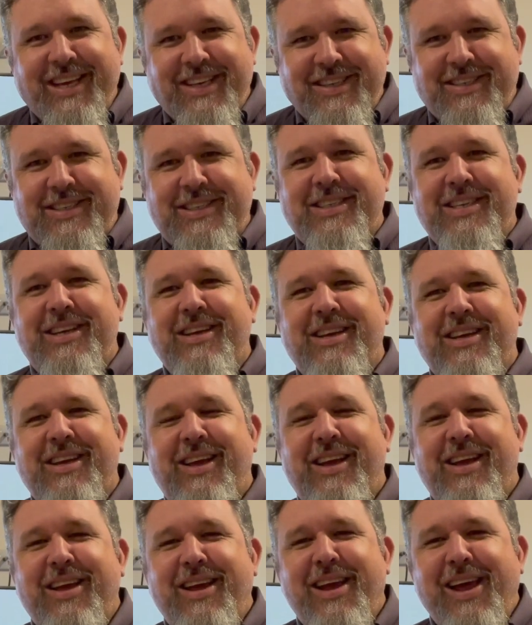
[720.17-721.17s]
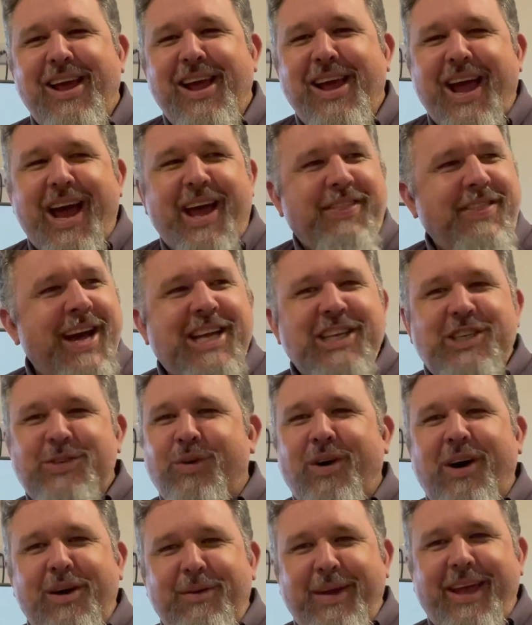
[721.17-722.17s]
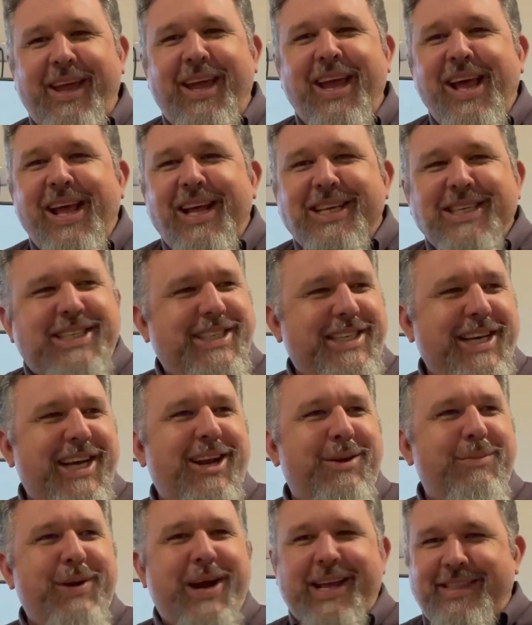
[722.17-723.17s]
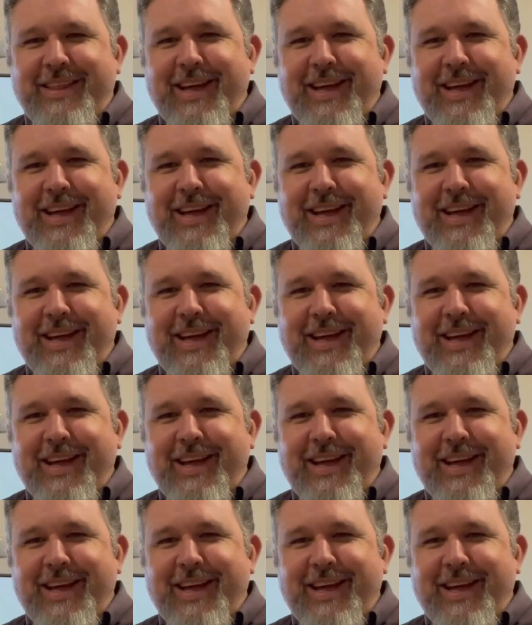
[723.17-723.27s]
is. And that's why we celebrate.